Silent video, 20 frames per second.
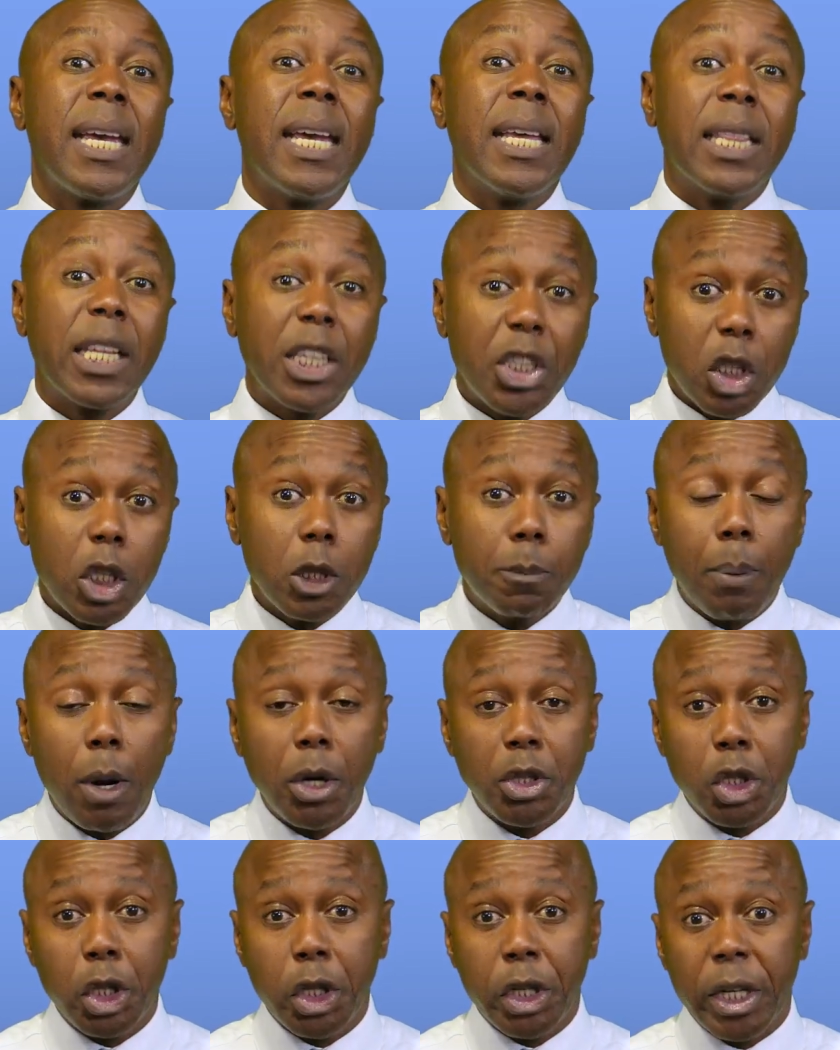This is
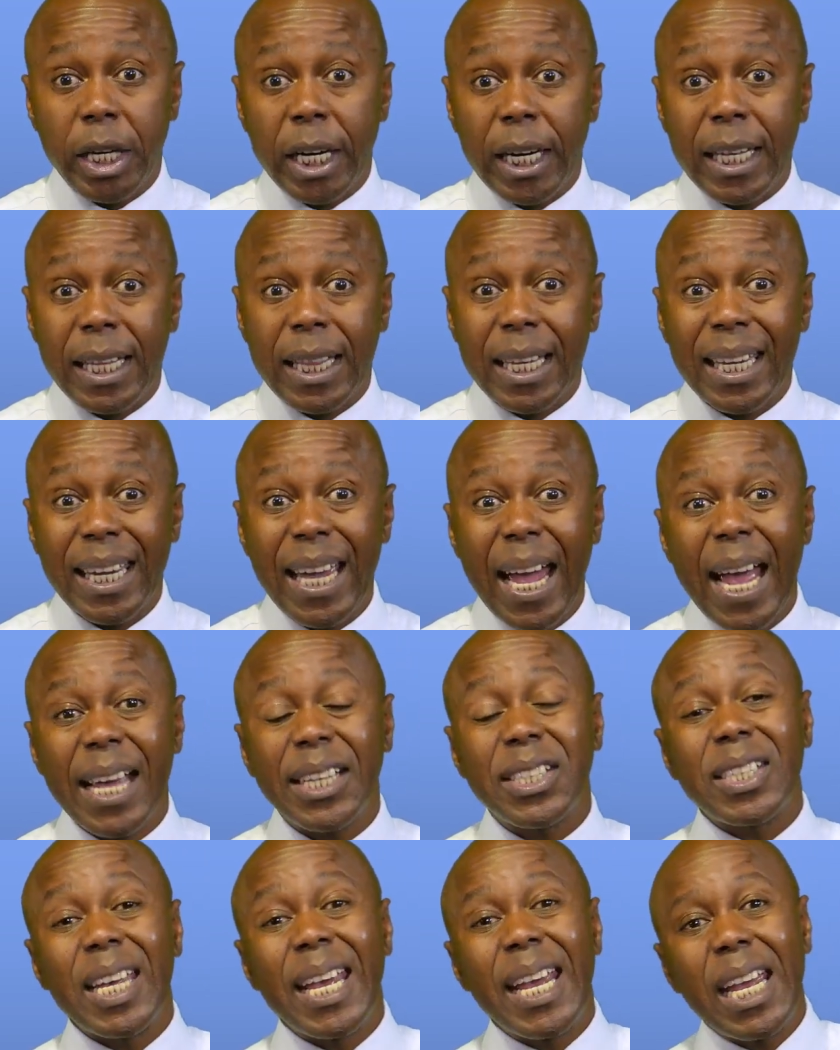particularly the
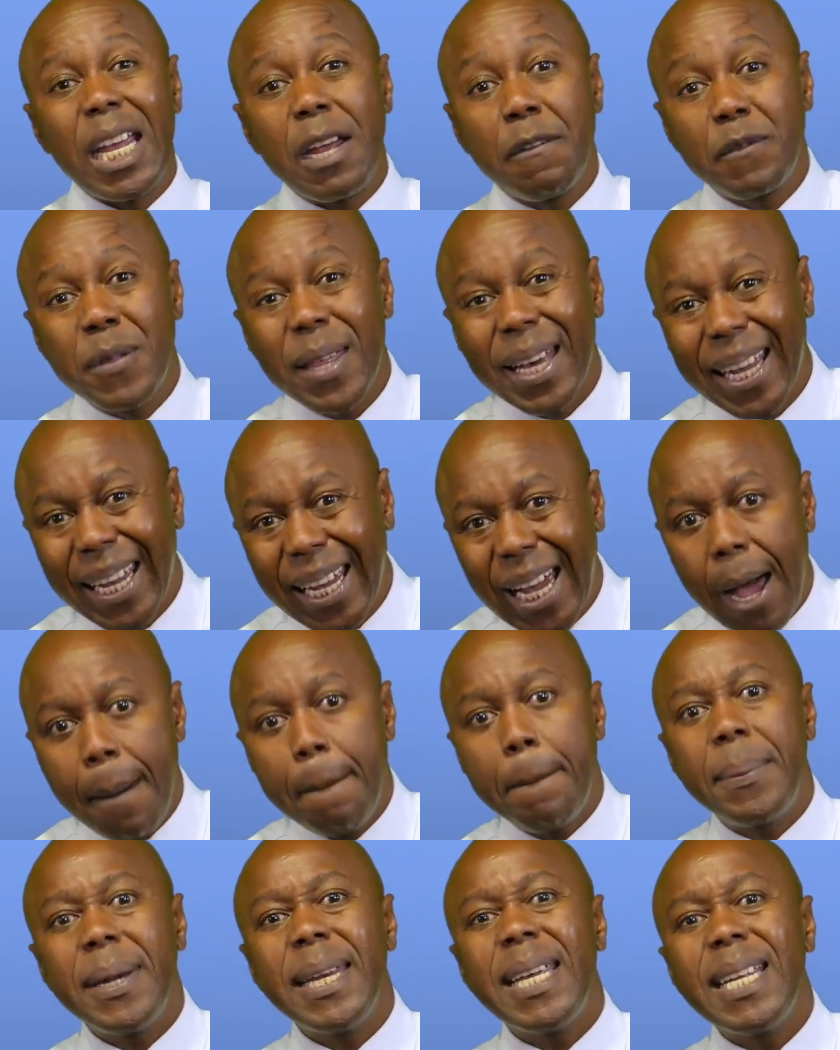case if the
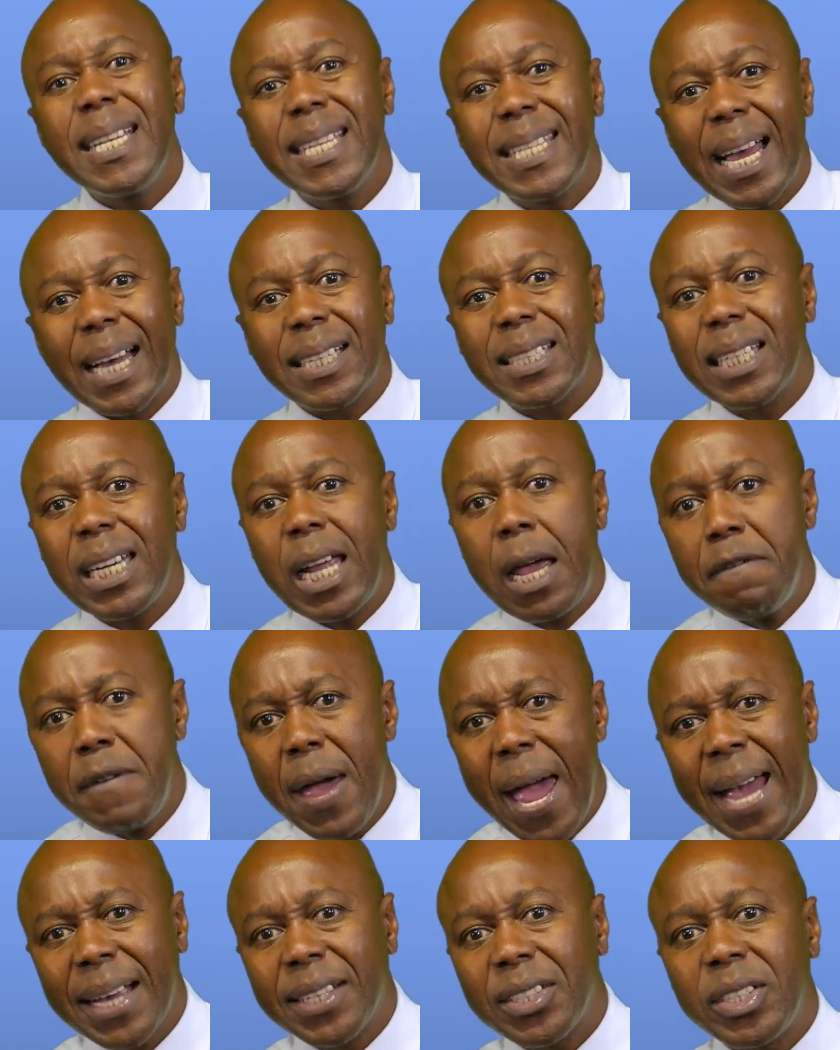company doesn't have
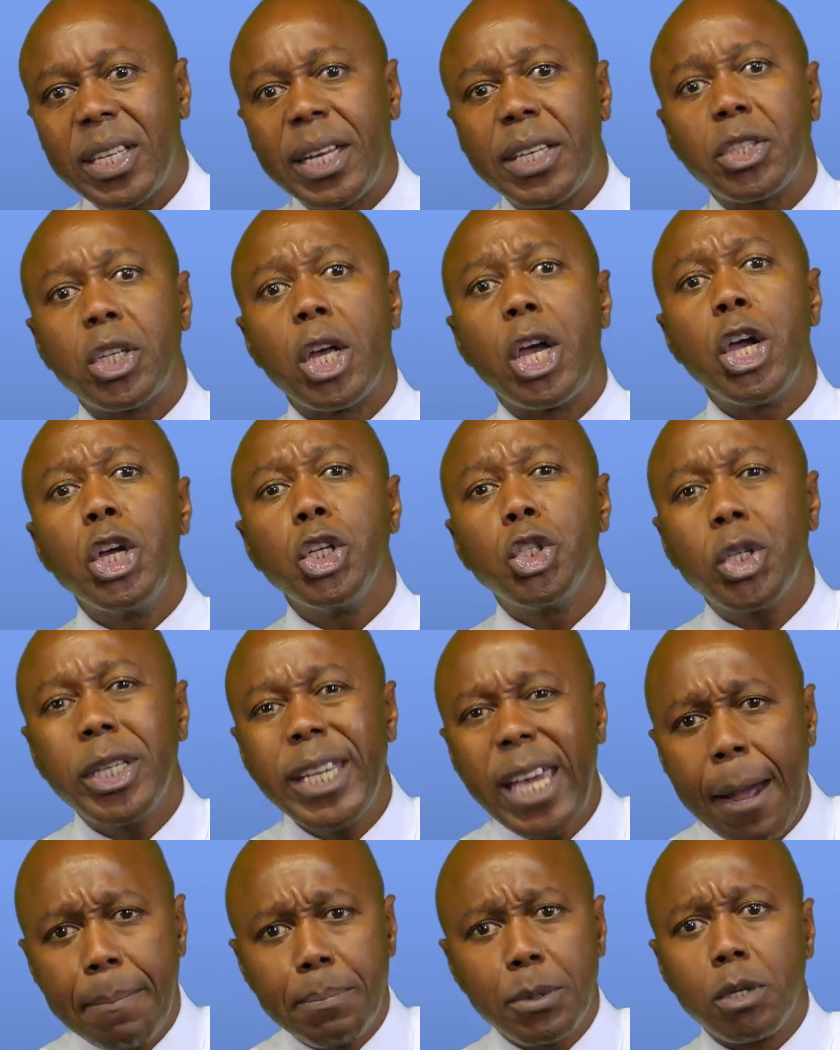access to
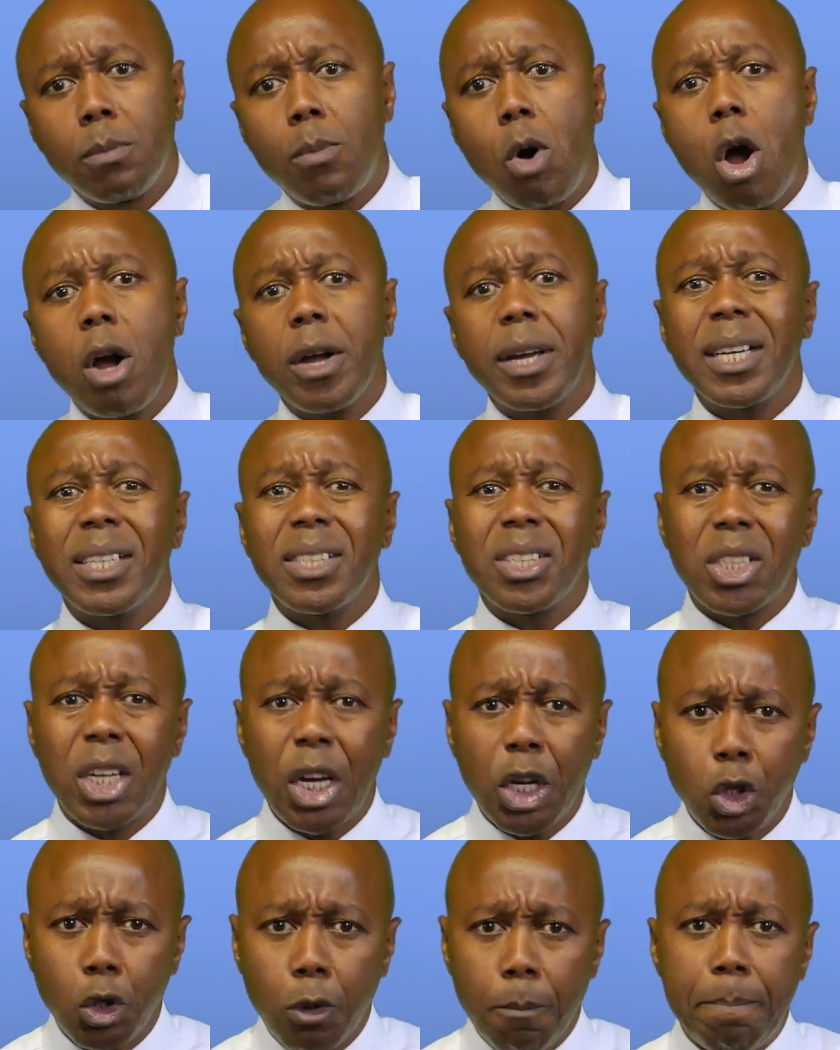capital markets,
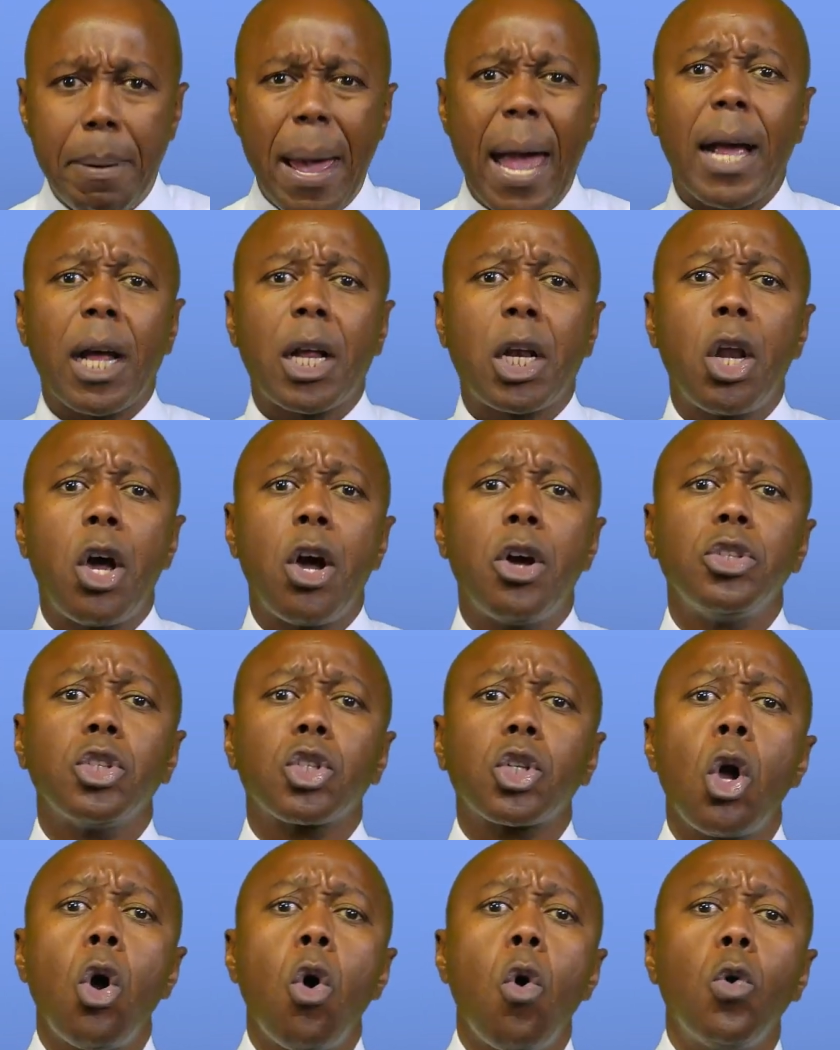to bank
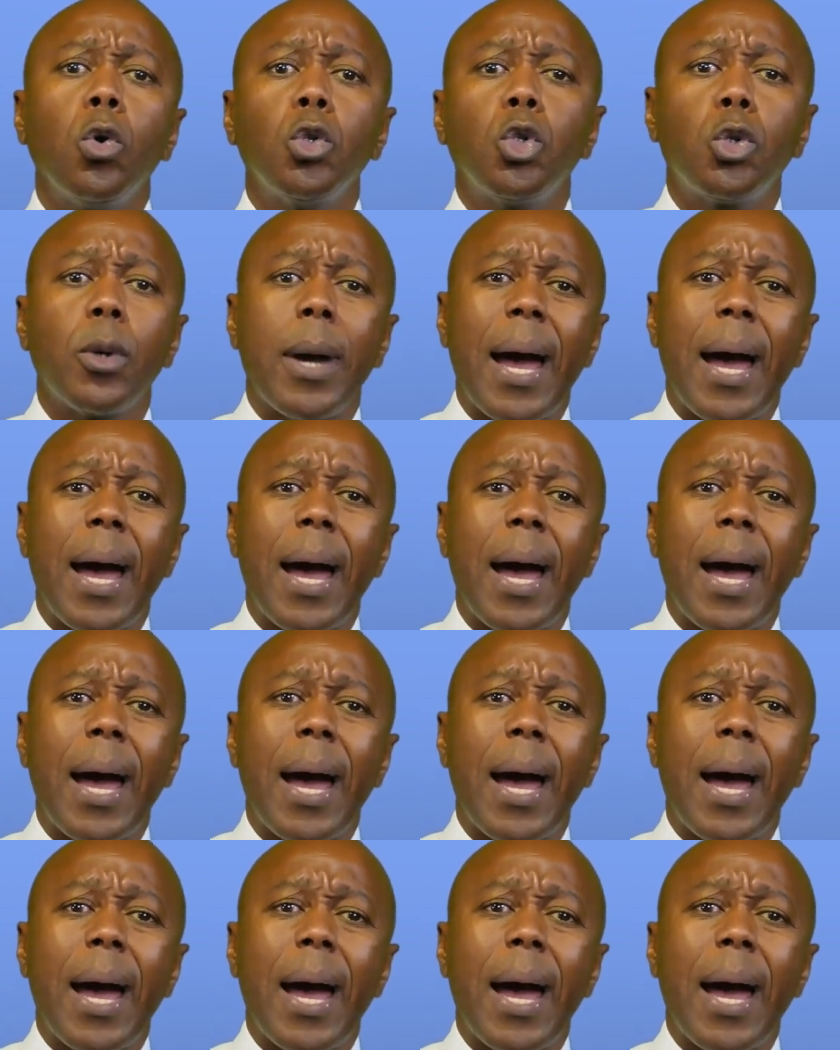loans, or to